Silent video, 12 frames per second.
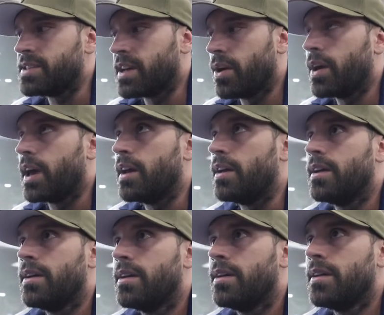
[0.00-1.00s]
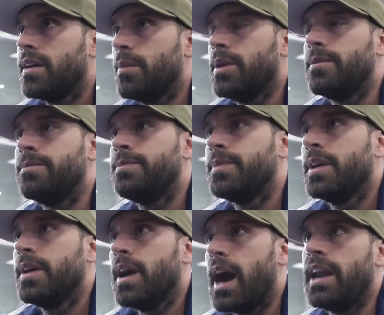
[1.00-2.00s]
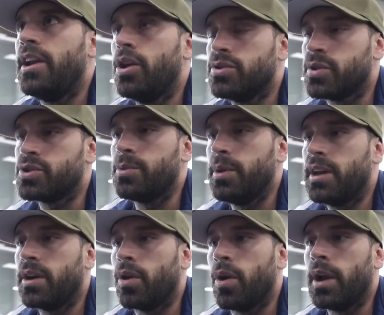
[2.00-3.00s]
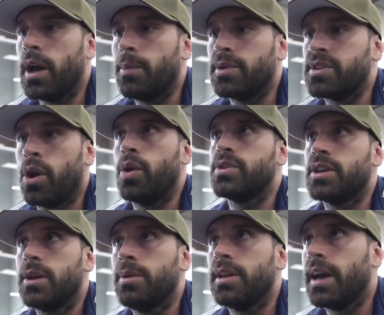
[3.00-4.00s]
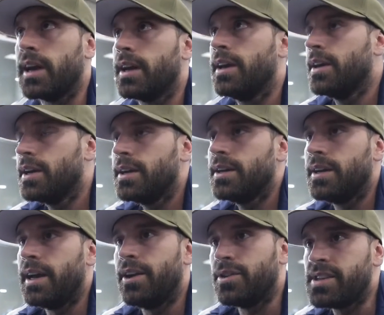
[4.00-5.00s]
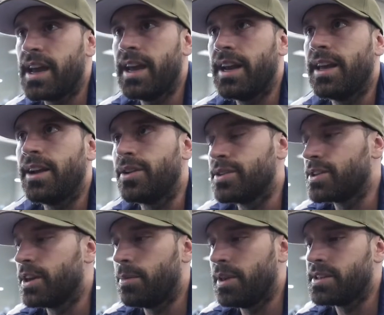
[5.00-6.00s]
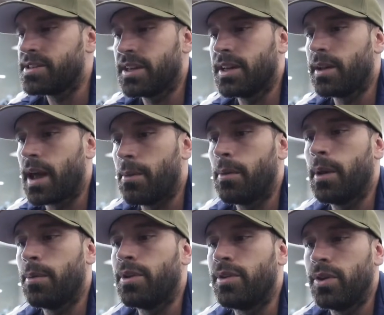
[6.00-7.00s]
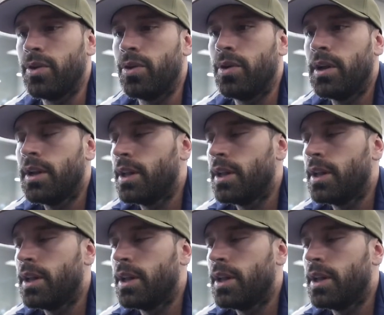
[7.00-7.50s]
It's like, okay, I mean, I didn't know social media growing up was, oh, it's going to be like entertaining or it's going to be this thing that I'm going to be able to do.